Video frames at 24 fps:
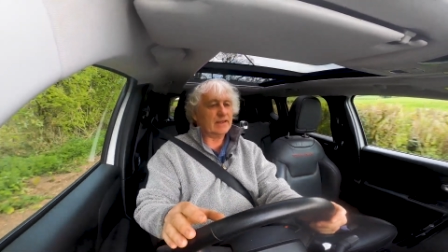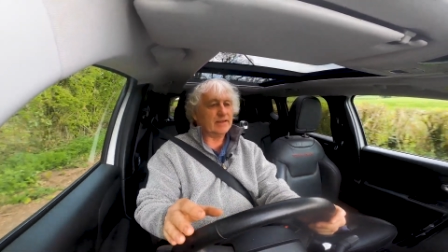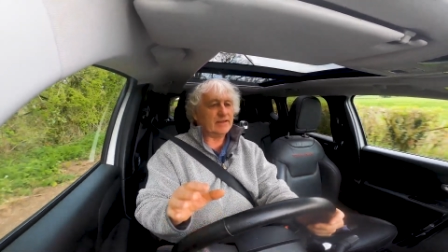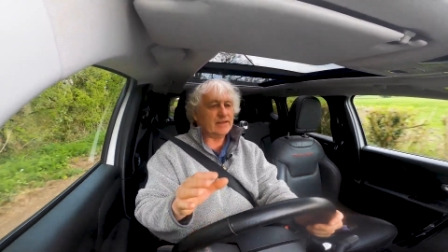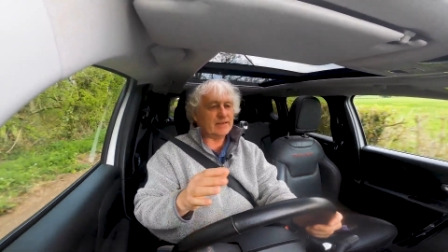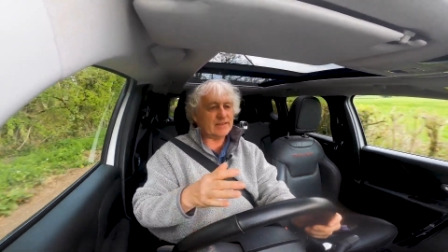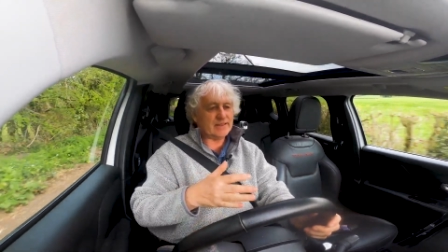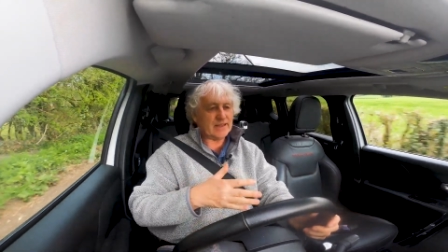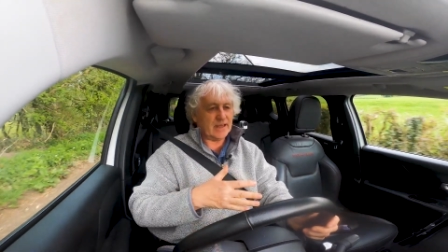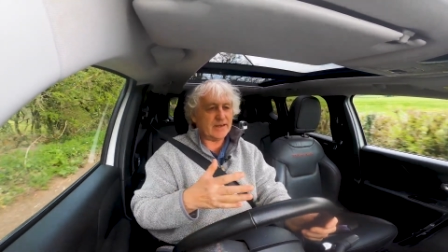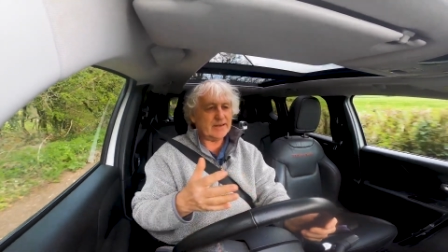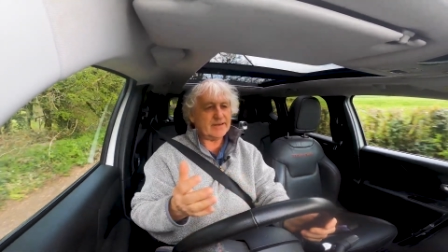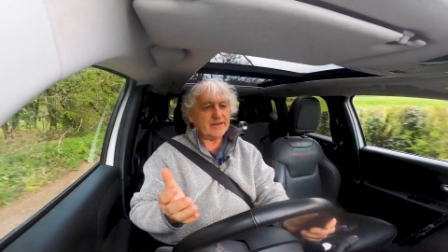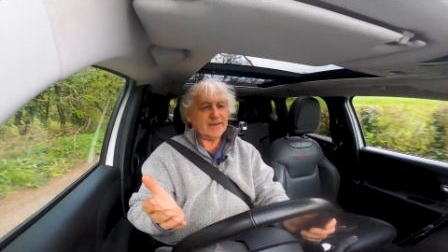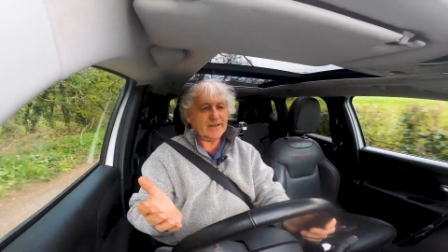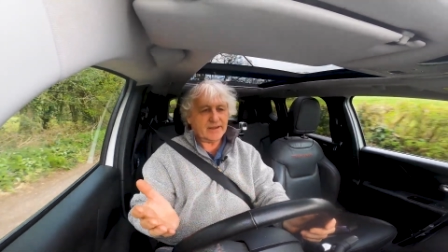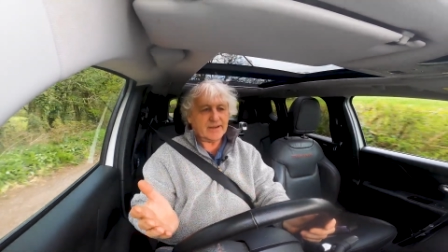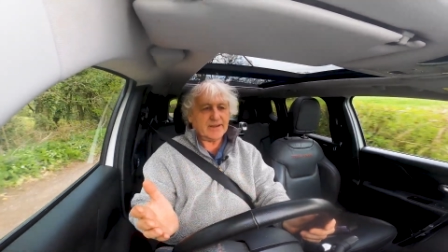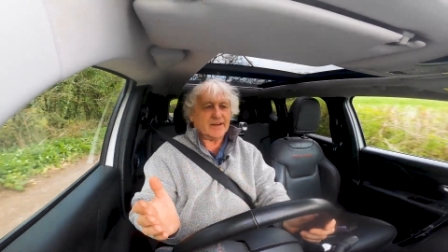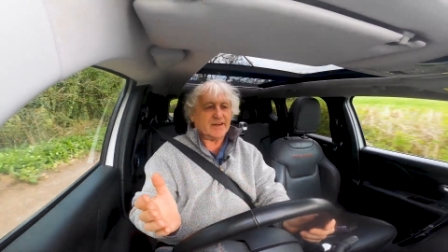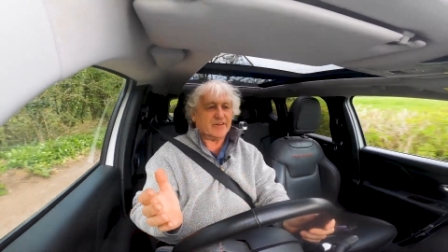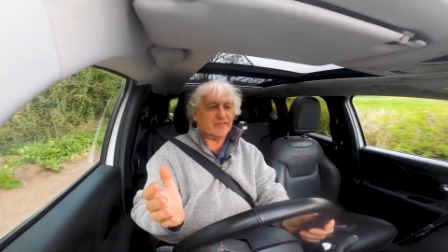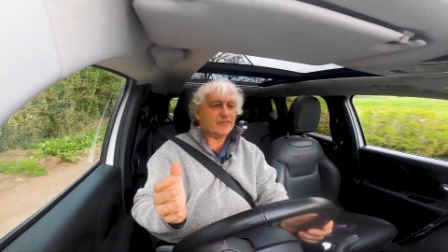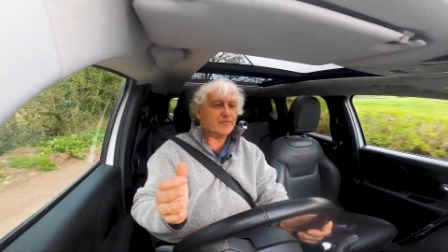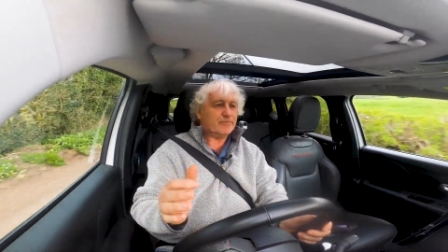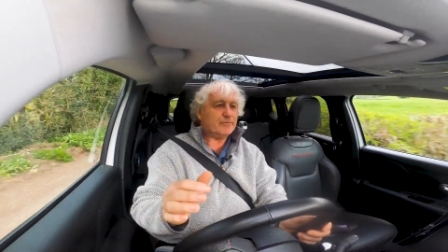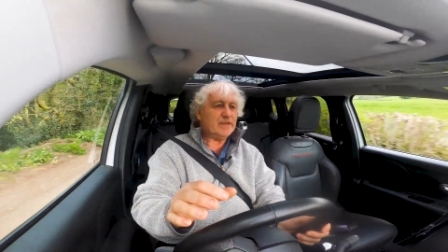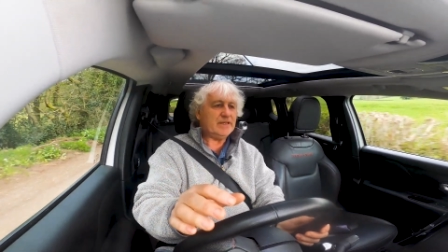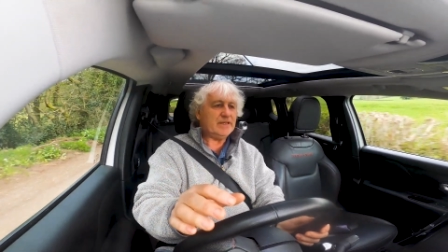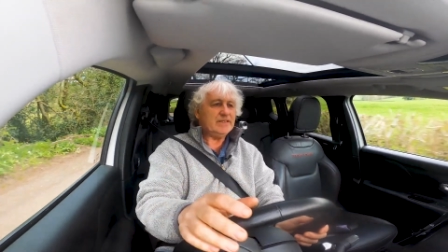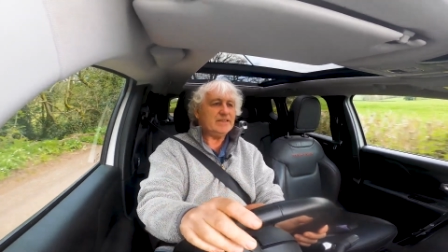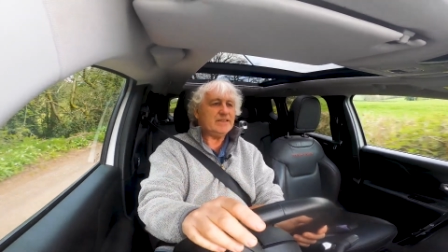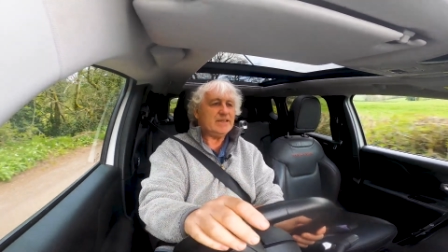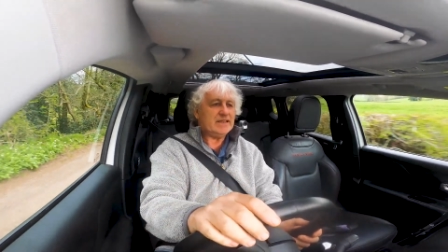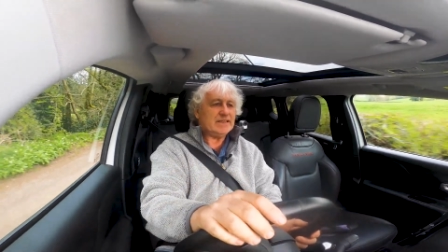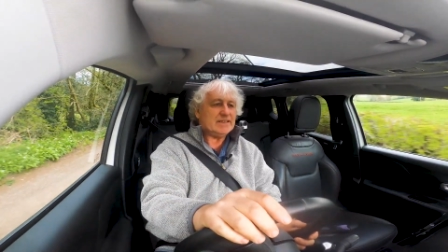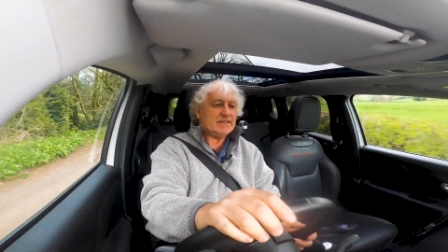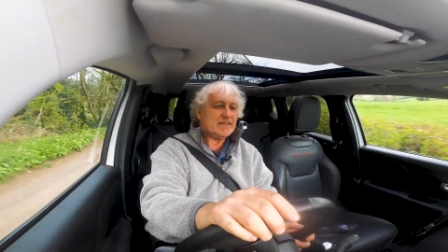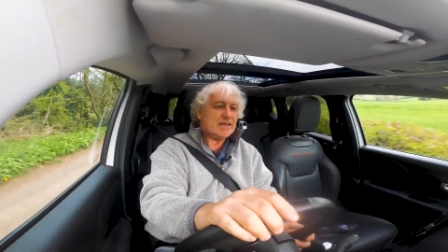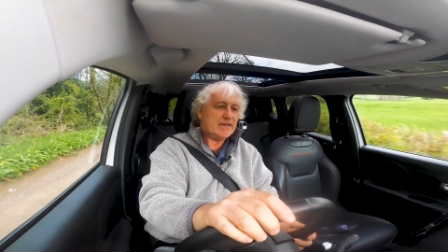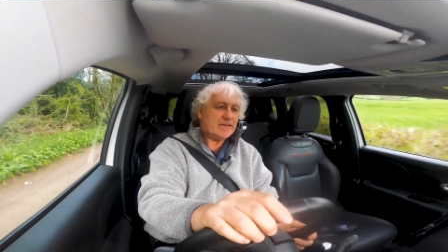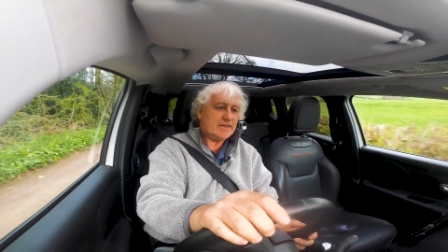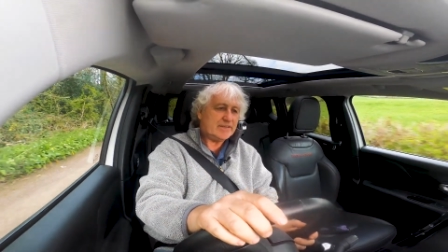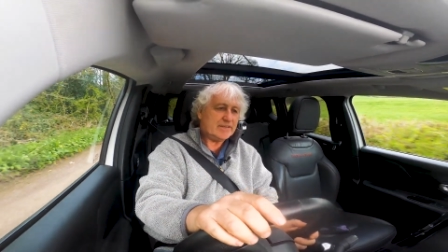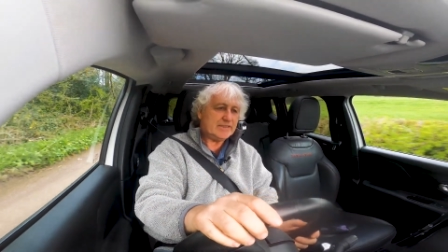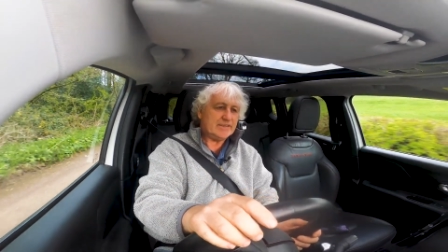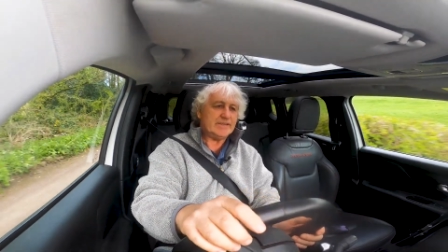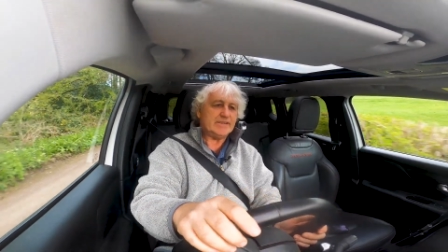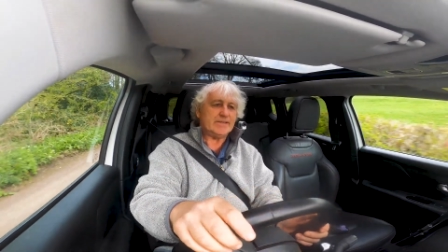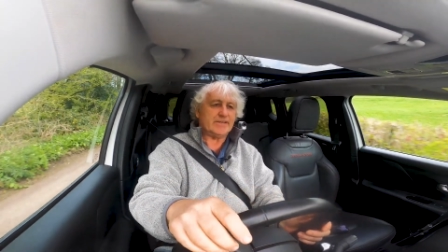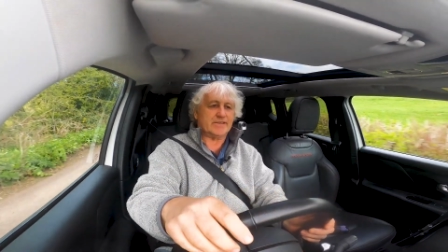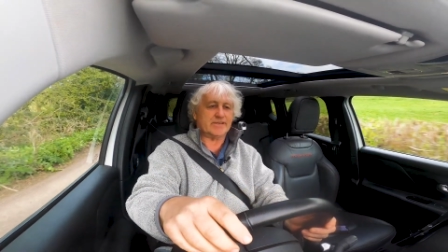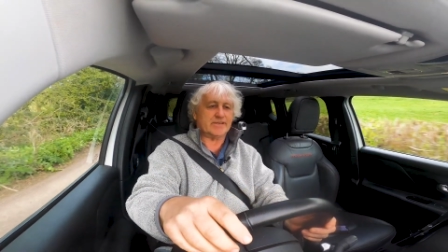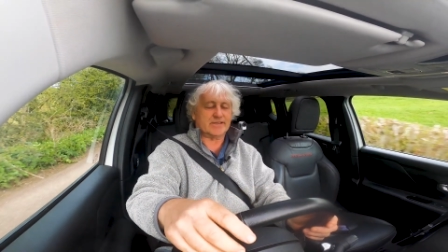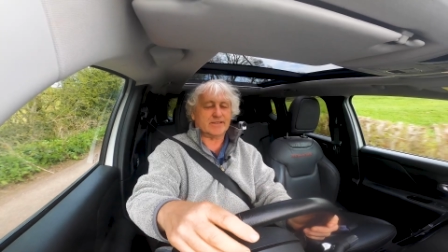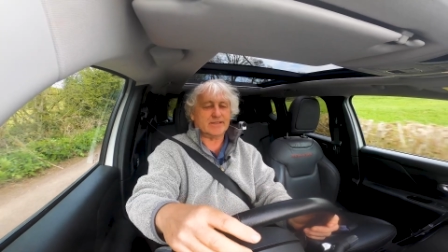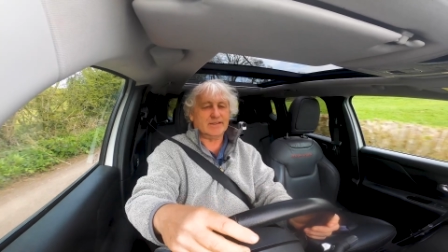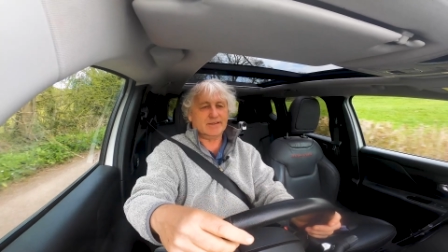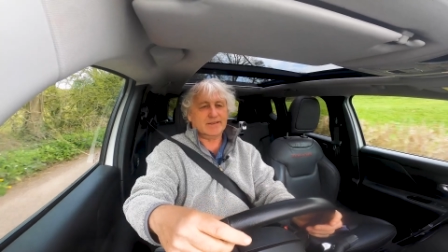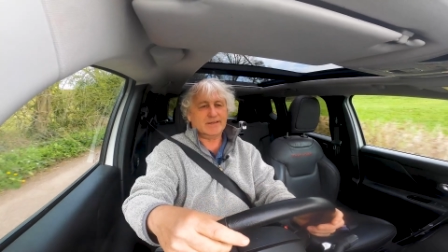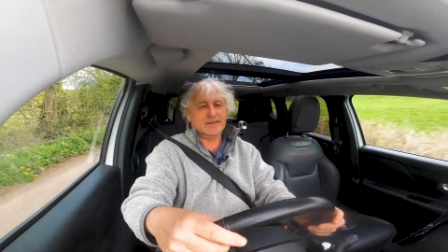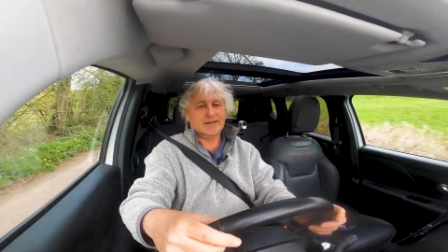The 1.5 tons means it turns.